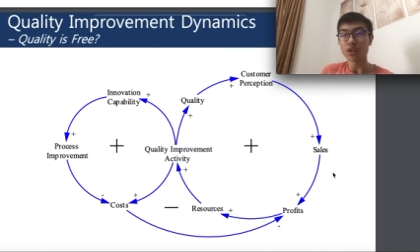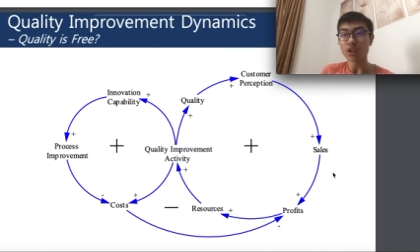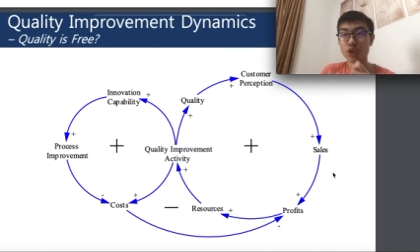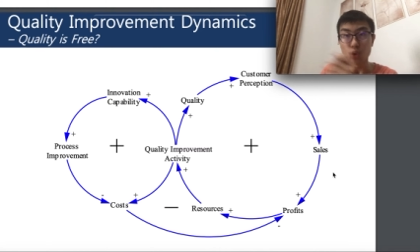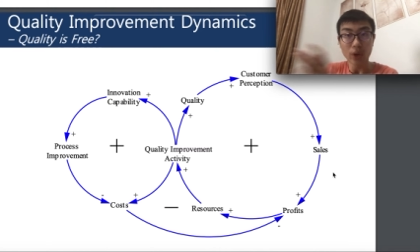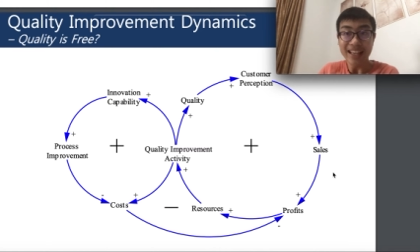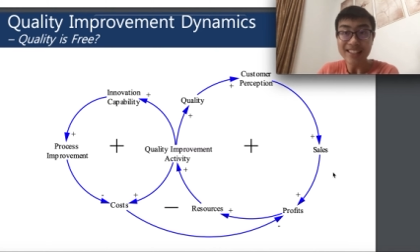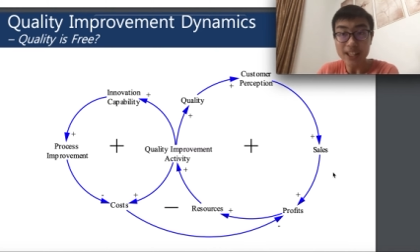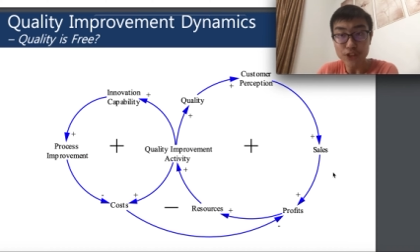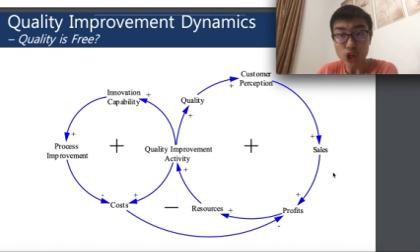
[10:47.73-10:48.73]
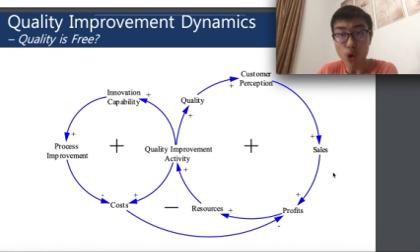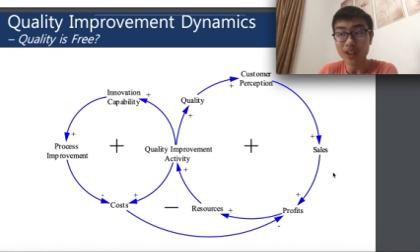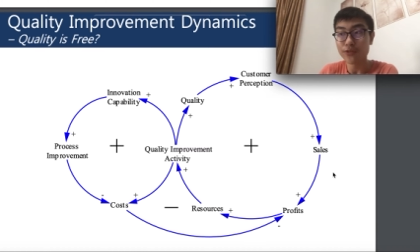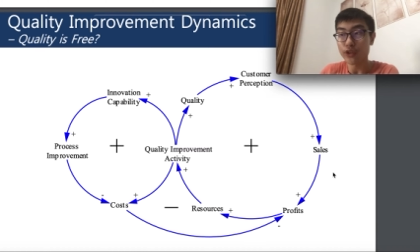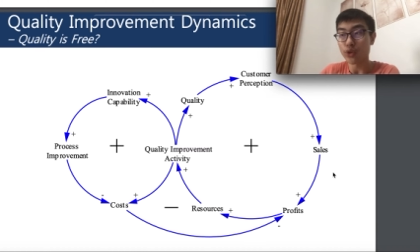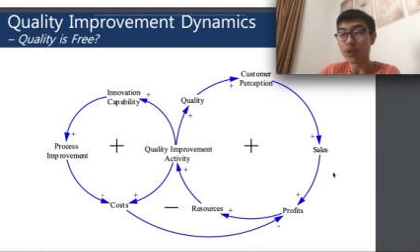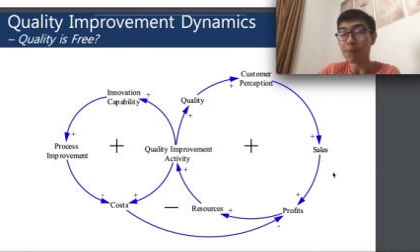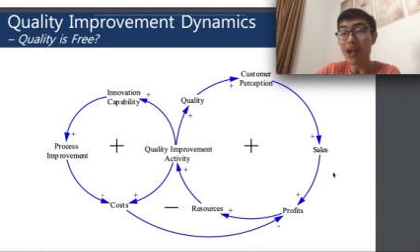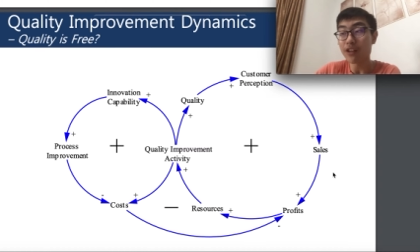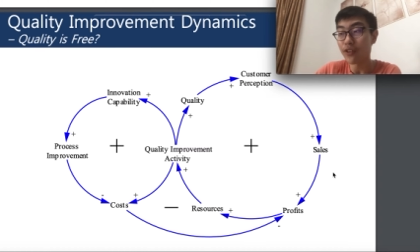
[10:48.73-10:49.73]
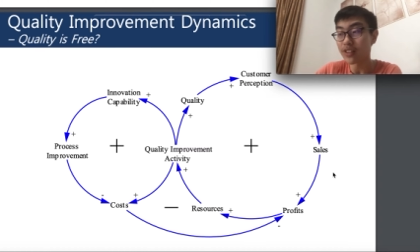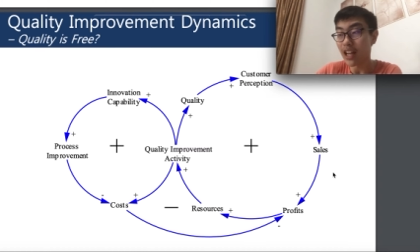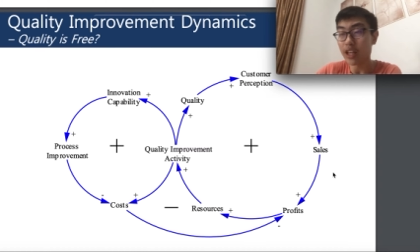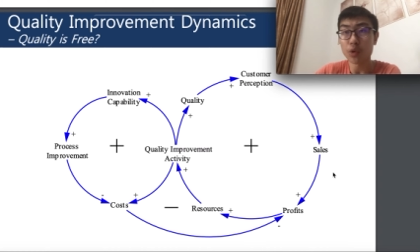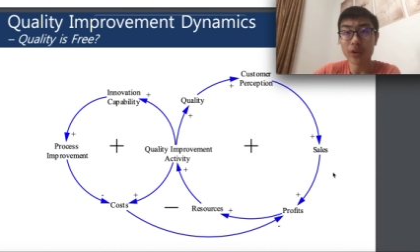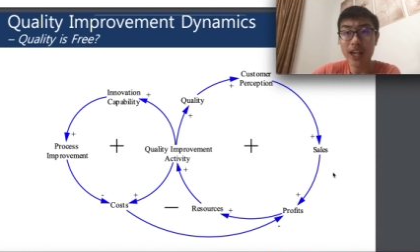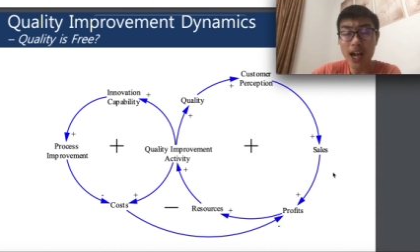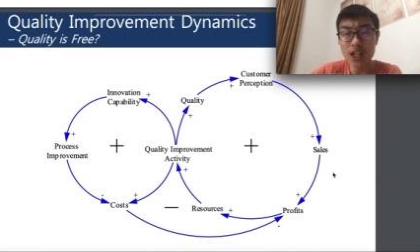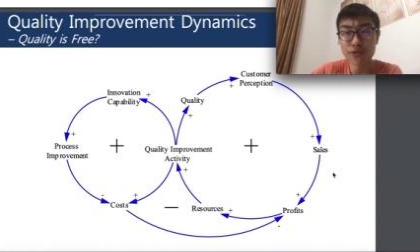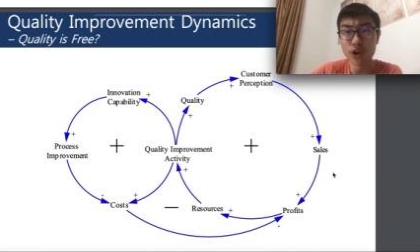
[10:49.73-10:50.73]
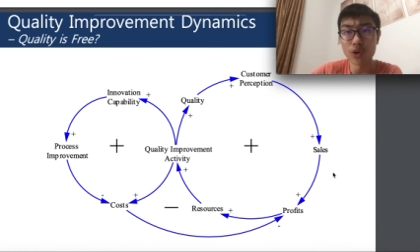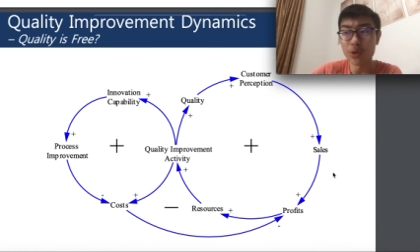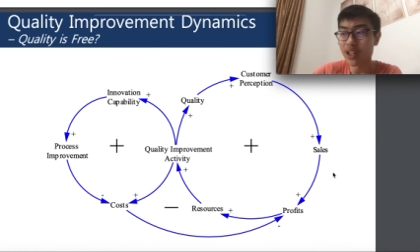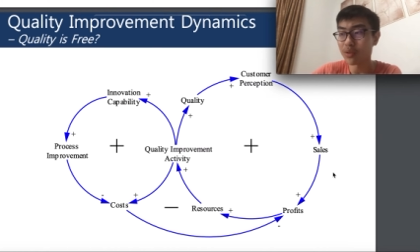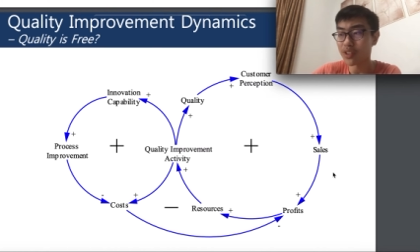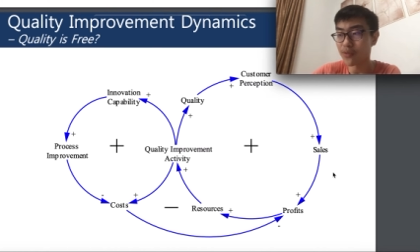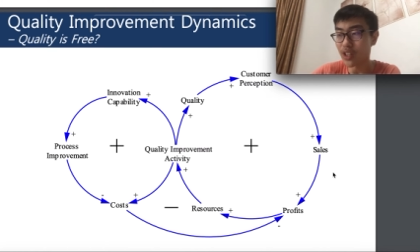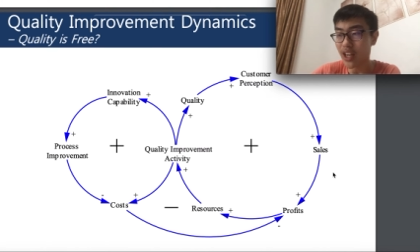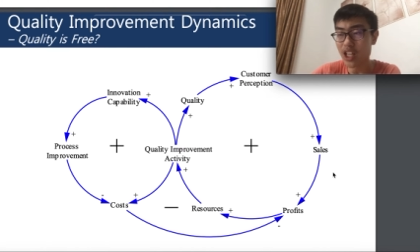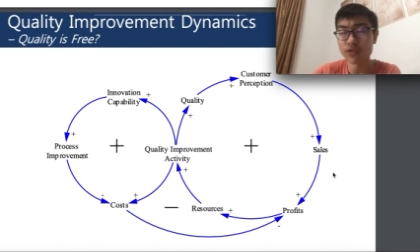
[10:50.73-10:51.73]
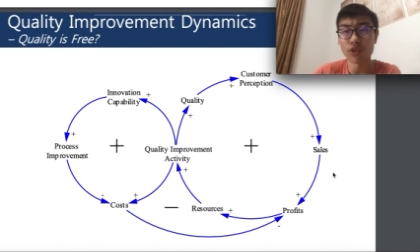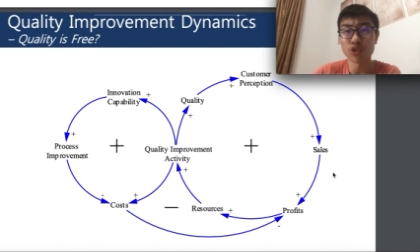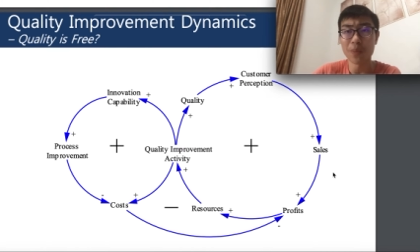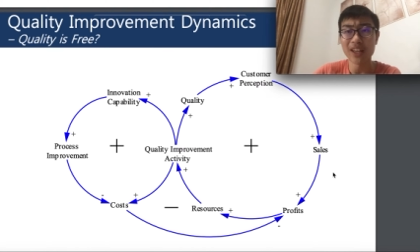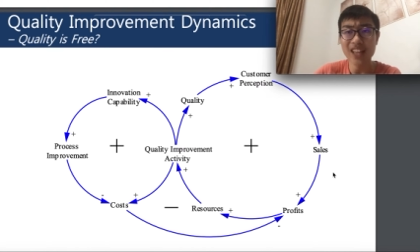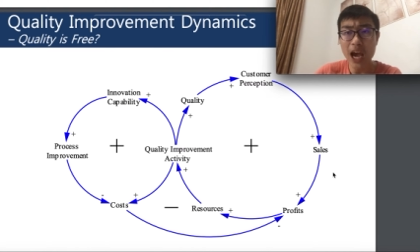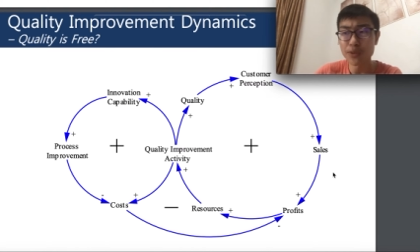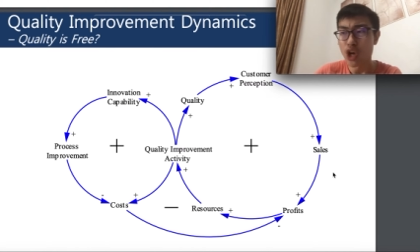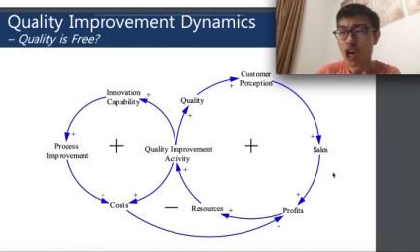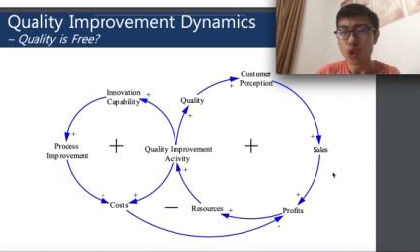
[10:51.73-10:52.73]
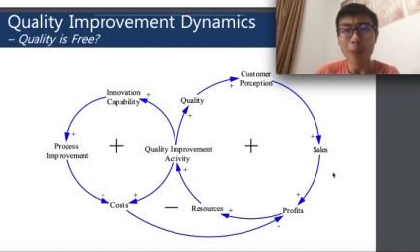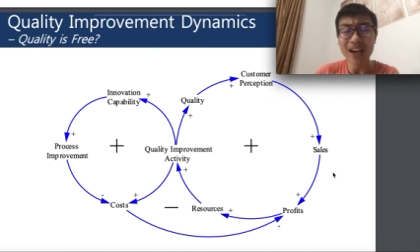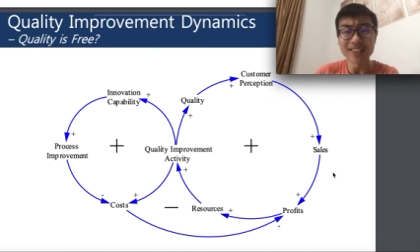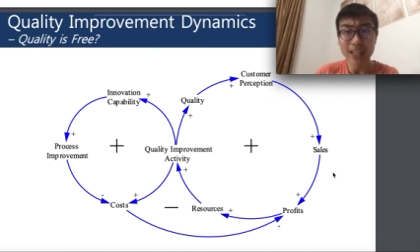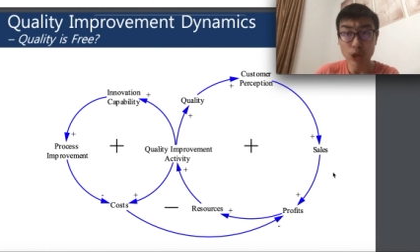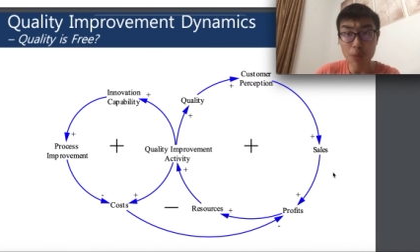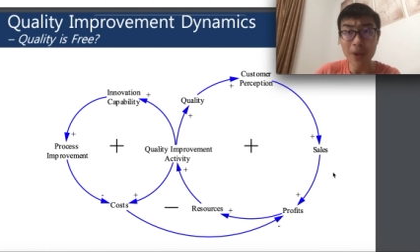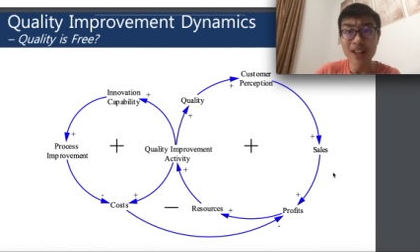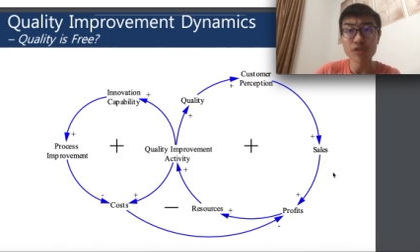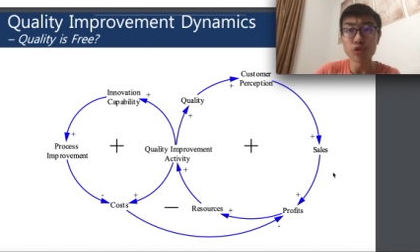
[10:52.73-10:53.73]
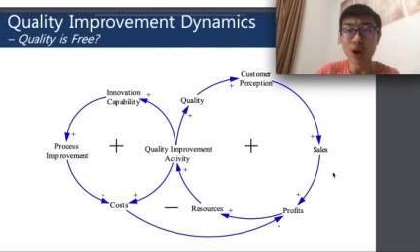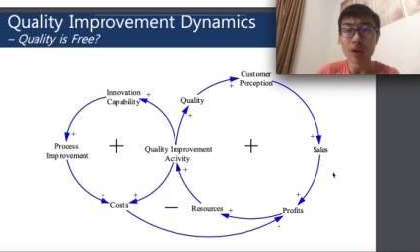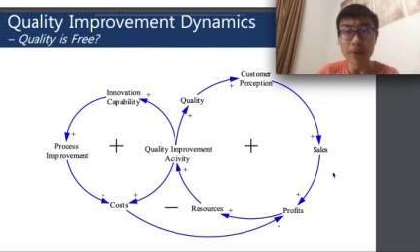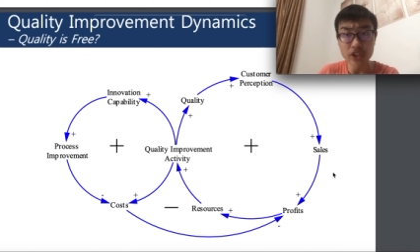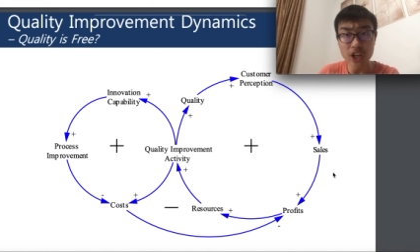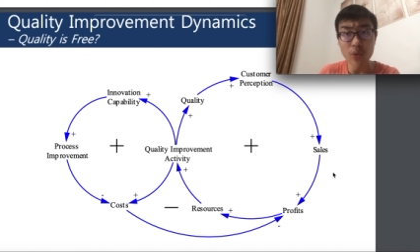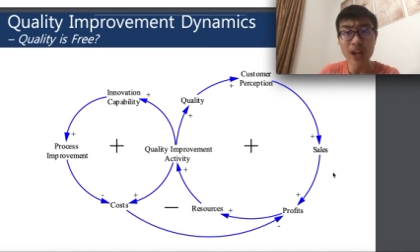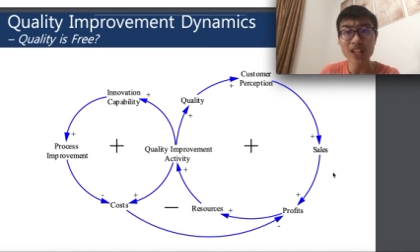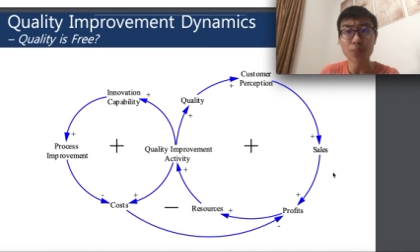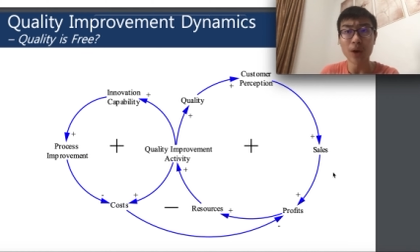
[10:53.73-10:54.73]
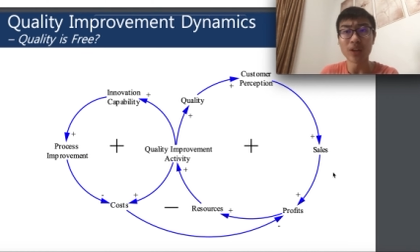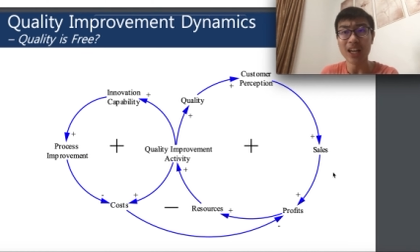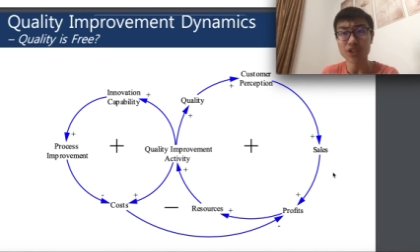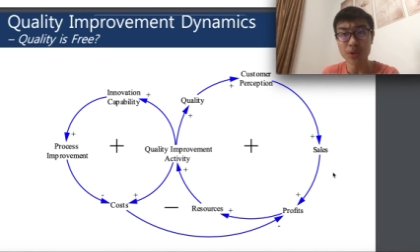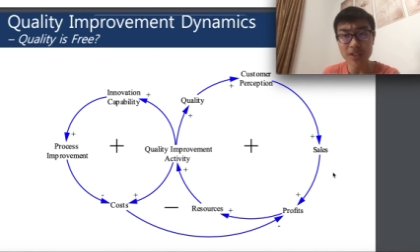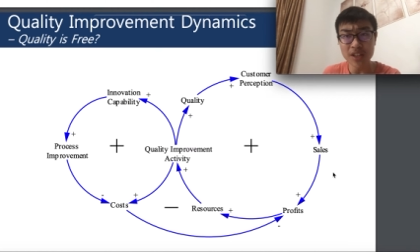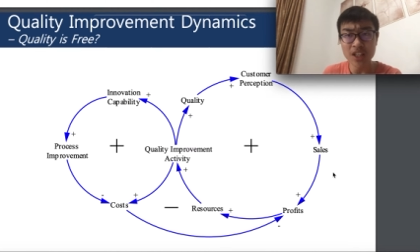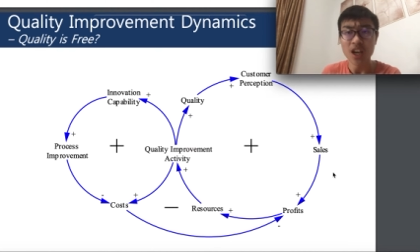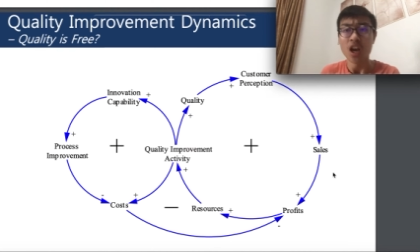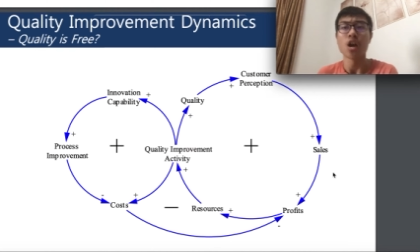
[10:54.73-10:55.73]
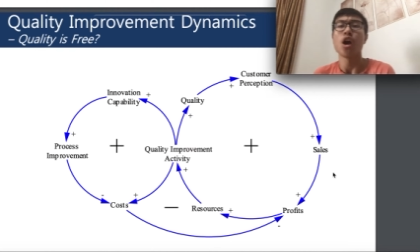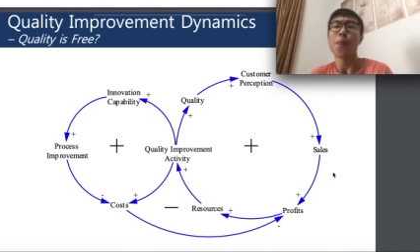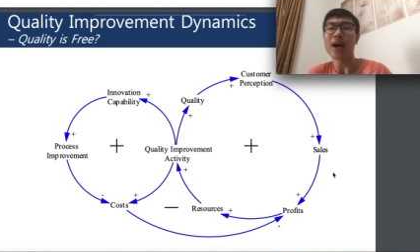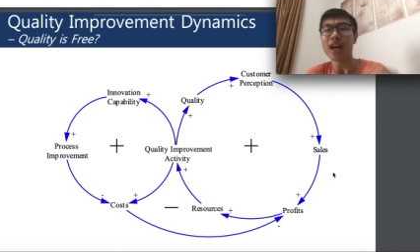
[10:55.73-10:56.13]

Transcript: you can save some costs for short-term benefits like uh, cash flow. You need to save some cash flow to pay debts, to buy some equipment, to run your machineries, buy your electricity. But